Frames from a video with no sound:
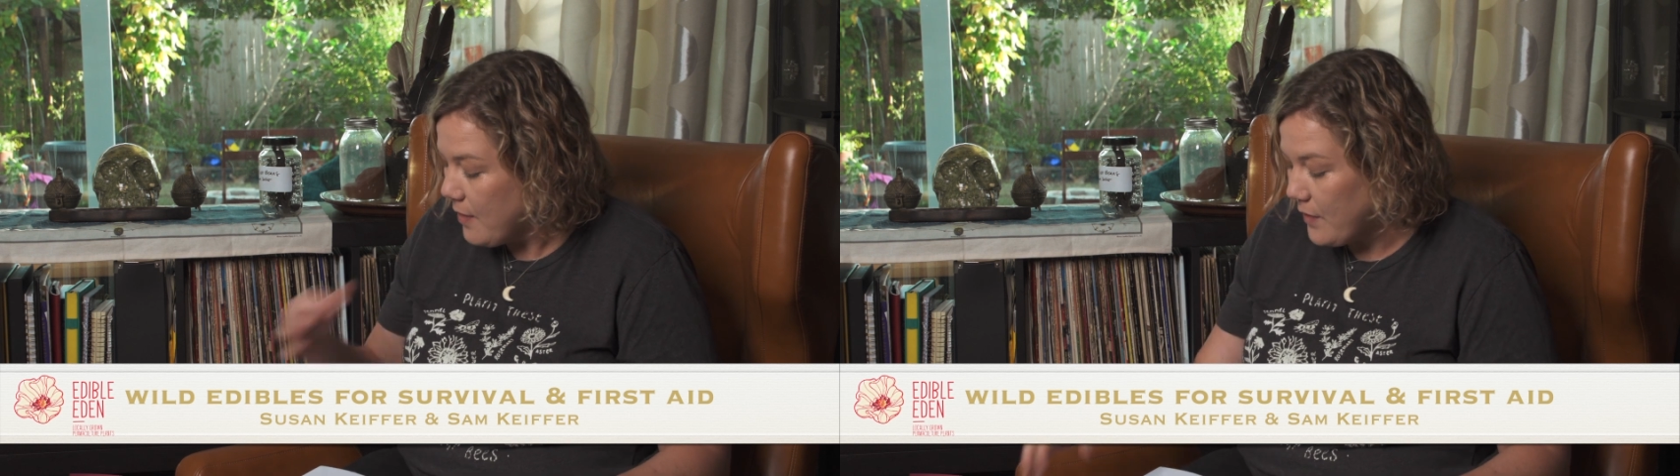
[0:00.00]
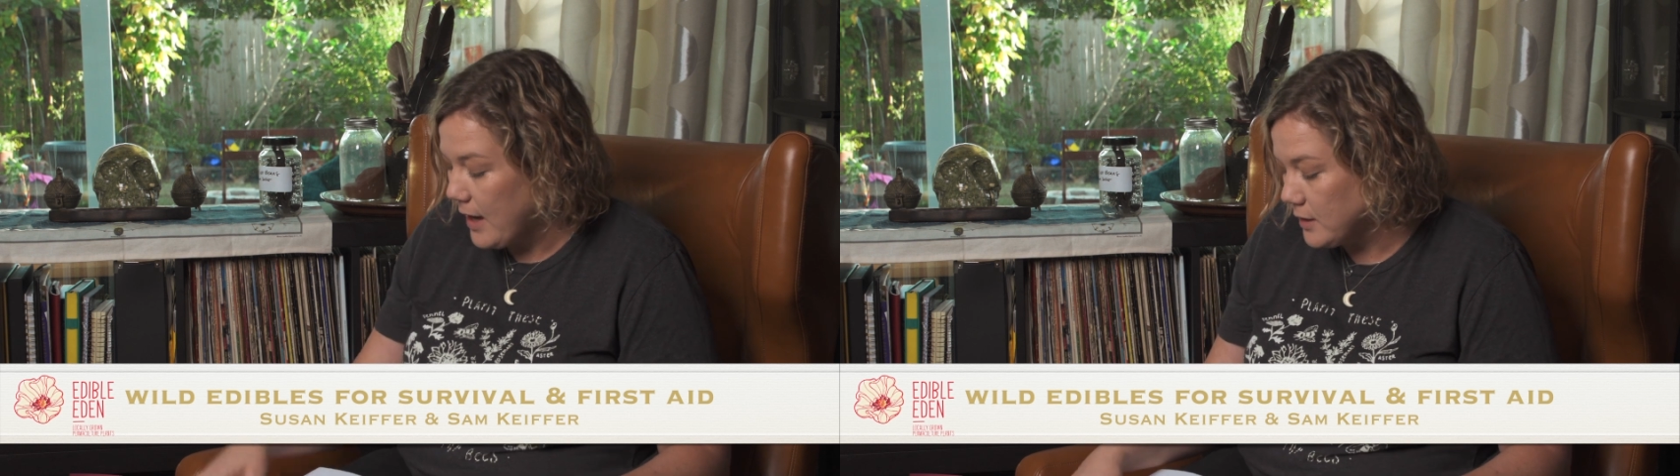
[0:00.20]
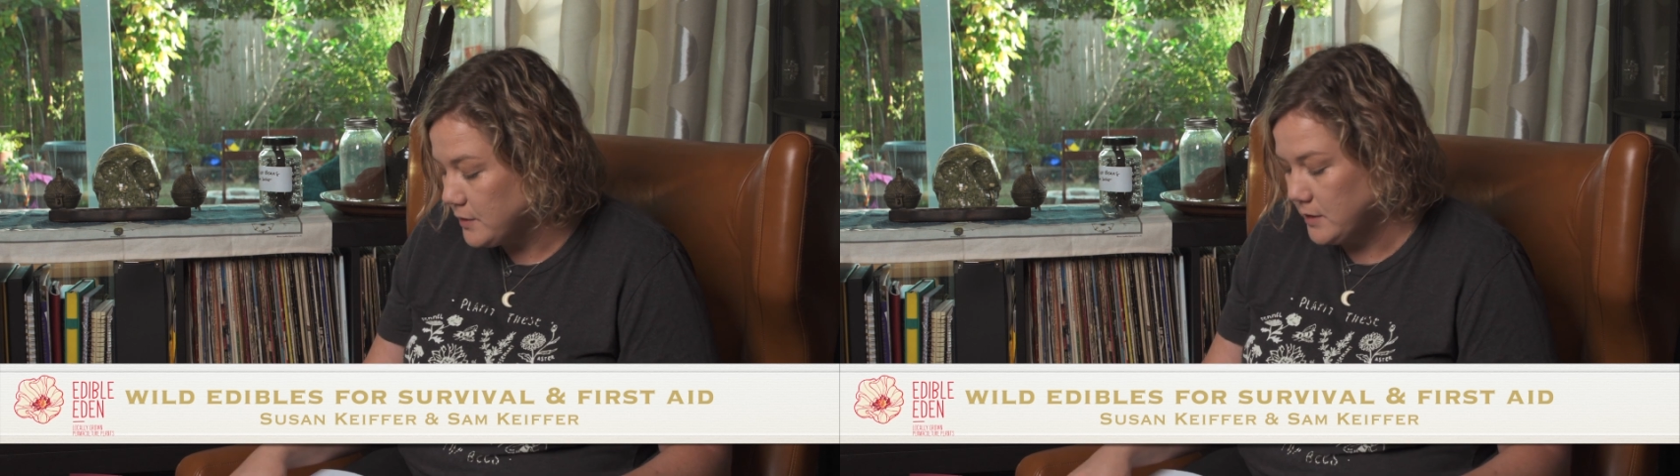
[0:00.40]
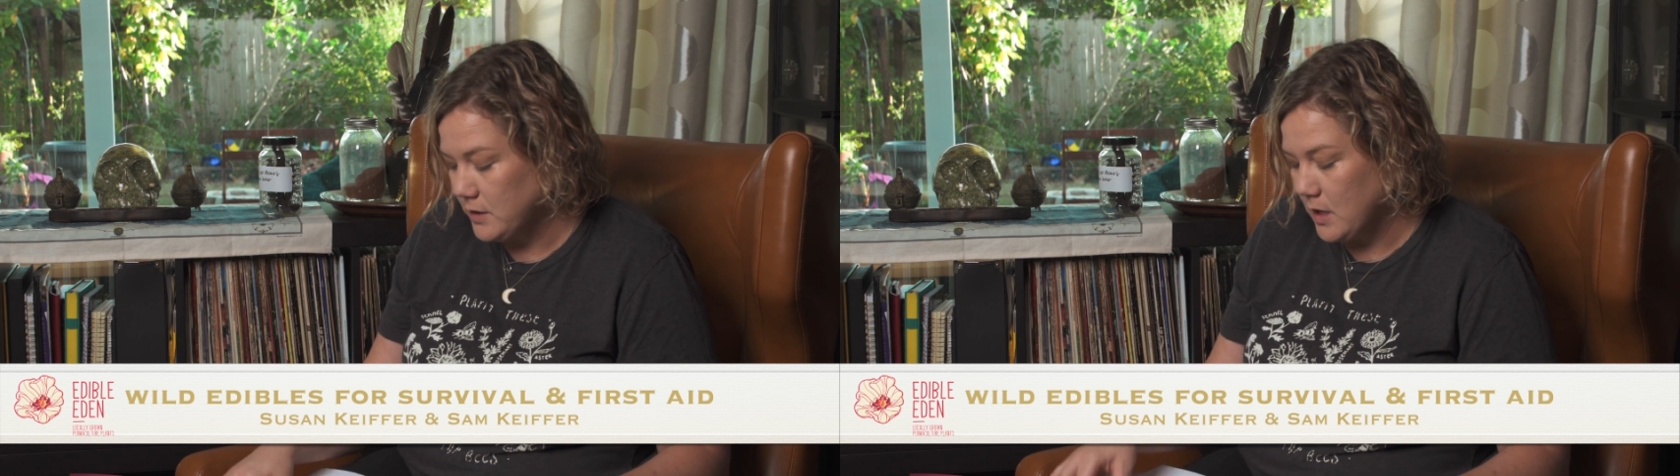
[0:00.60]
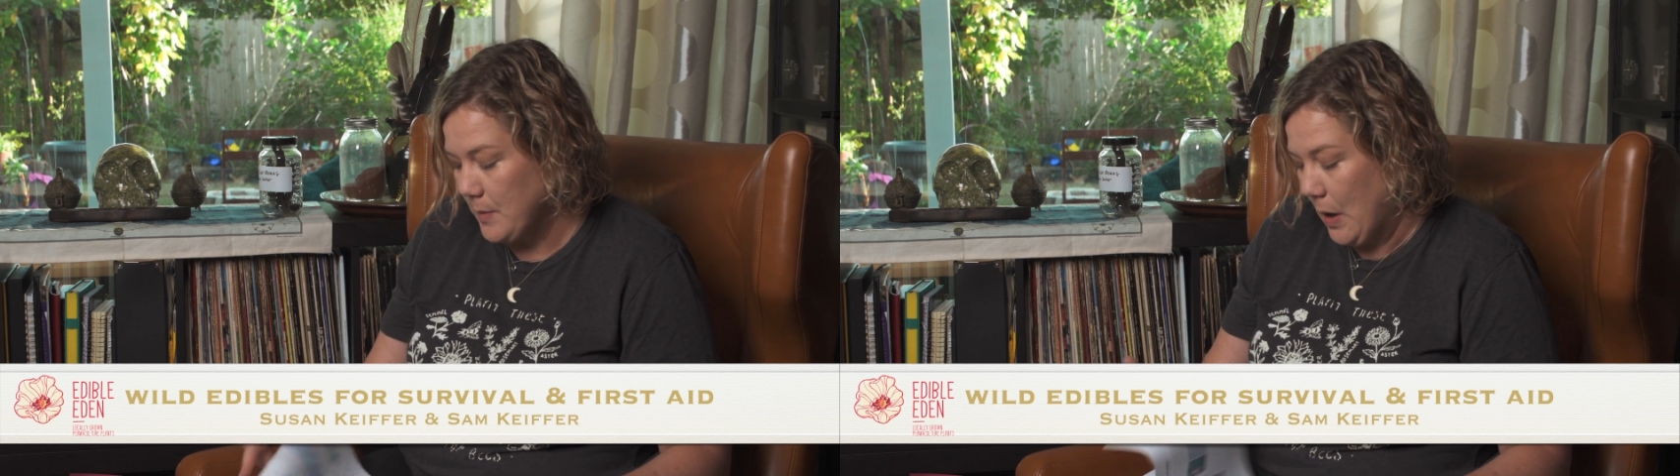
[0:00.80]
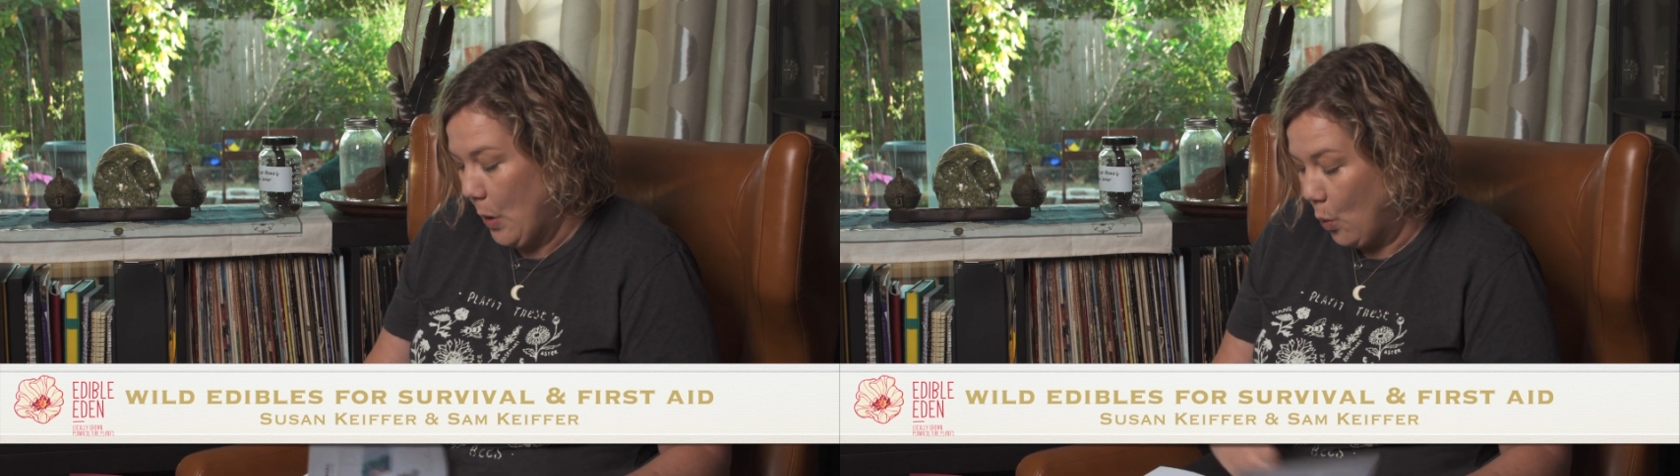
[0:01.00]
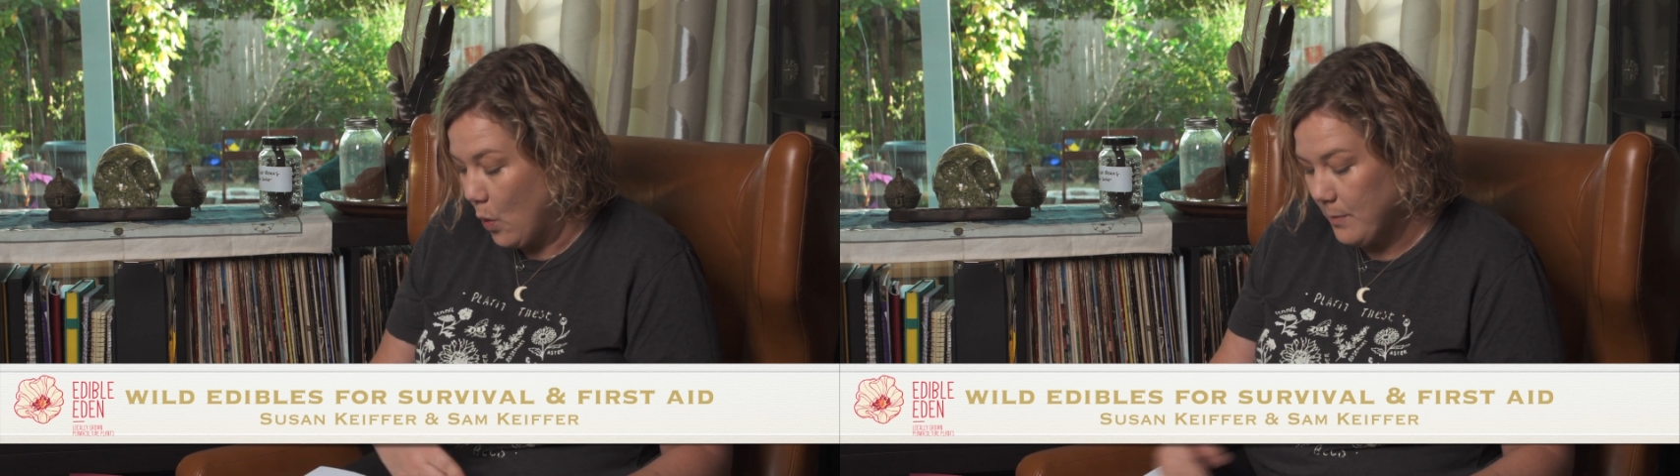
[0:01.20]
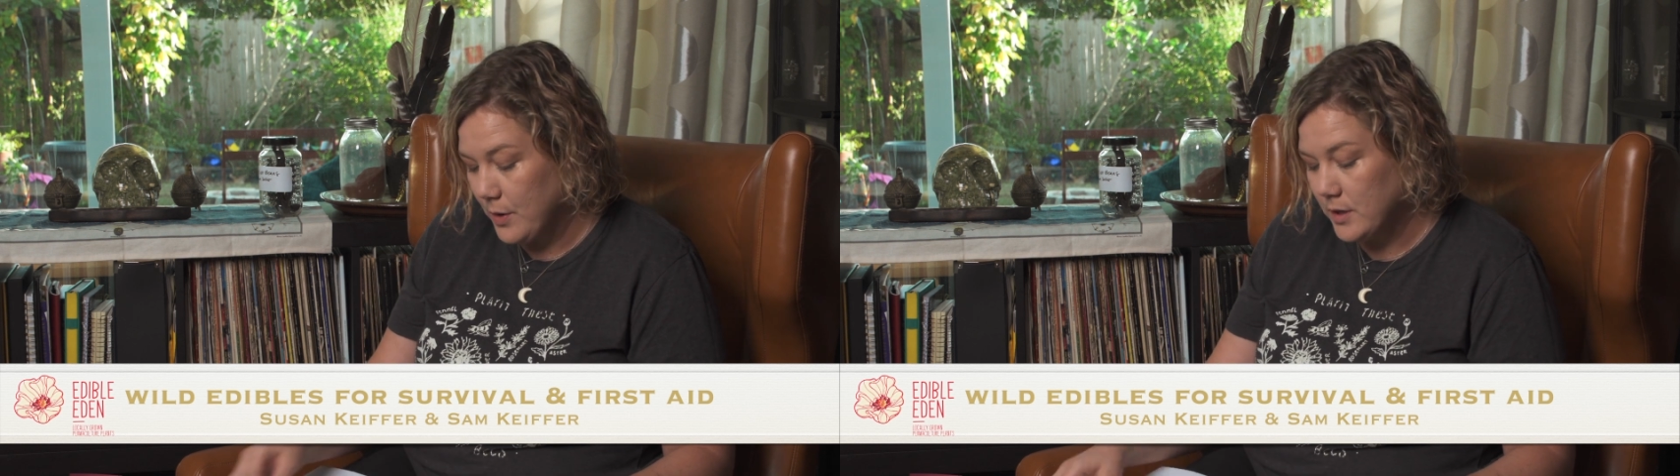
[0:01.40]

they actually talk about what